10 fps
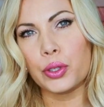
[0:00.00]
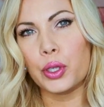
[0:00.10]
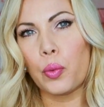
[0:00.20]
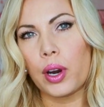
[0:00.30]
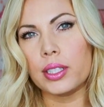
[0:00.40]

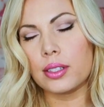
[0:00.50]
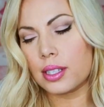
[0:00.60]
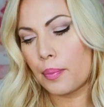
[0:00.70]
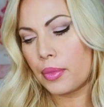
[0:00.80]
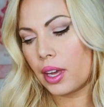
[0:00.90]
You want
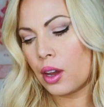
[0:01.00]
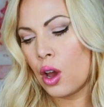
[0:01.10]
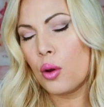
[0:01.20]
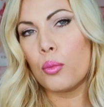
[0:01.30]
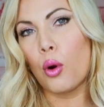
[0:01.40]
something
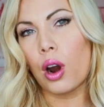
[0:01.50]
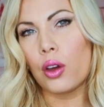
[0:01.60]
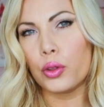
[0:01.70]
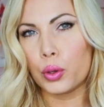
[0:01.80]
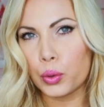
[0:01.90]
more
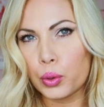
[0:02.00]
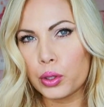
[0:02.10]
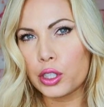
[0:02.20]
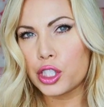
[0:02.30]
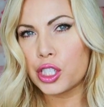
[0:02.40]
on the
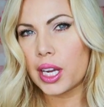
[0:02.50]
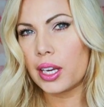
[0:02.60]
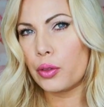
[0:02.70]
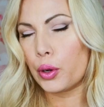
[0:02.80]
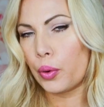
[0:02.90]
cooler
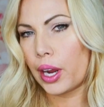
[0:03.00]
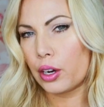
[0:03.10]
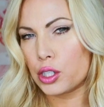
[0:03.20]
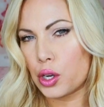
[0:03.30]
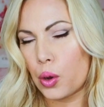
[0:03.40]
shade, the
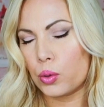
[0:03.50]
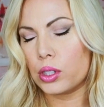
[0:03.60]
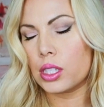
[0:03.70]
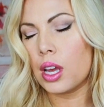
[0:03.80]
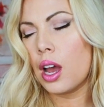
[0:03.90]
grayer
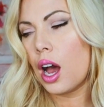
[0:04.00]
tones,